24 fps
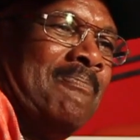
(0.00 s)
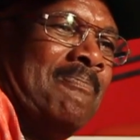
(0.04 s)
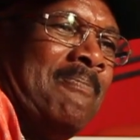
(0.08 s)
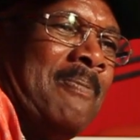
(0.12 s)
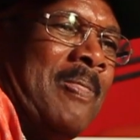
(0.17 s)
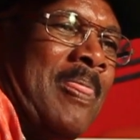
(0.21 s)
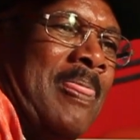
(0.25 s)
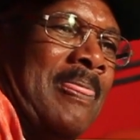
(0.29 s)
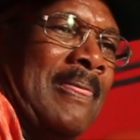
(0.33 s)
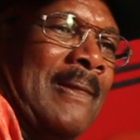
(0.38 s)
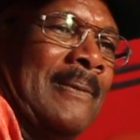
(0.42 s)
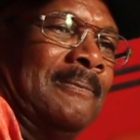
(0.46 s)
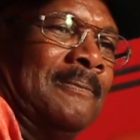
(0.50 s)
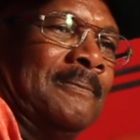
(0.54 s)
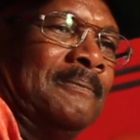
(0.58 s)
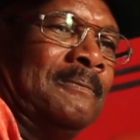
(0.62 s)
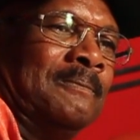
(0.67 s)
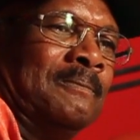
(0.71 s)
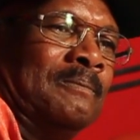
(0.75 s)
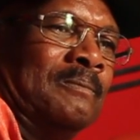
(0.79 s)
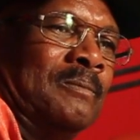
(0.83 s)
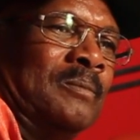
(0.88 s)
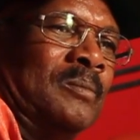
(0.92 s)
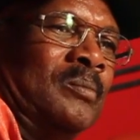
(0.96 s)
Are you still
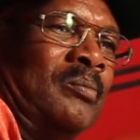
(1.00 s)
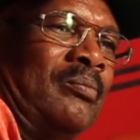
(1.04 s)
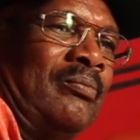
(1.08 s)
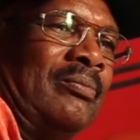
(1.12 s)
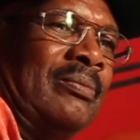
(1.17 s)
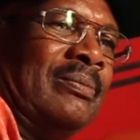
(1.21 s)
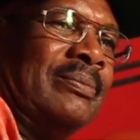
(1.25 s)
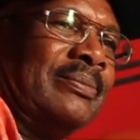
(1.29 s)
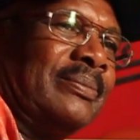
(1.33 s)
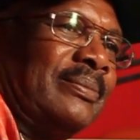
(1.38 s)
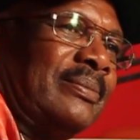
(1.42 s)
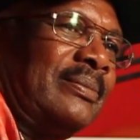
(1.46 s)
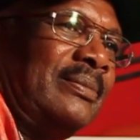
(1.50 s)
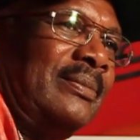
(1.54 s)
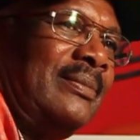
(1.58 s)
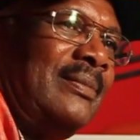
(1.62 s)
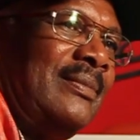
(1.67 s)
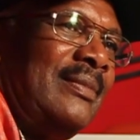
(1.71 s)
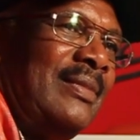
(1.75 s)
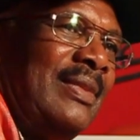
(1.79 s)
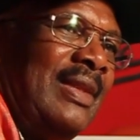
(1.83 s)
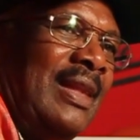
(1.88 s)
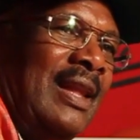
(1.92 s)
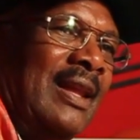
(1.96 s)
enjoying radio now?
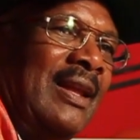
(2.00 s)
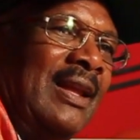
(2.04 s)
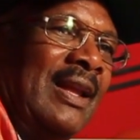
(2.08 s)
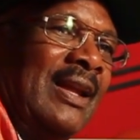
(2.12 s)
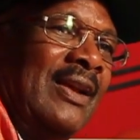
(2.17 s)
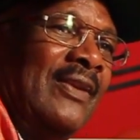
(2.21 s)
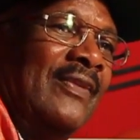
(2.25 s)
As you did